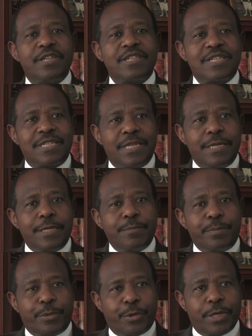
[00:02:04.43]
selling
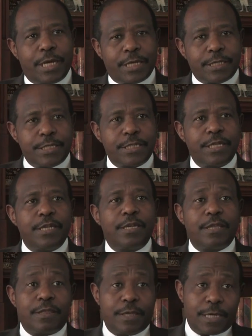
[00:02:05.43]
products
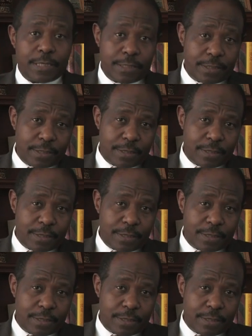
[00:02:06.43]
that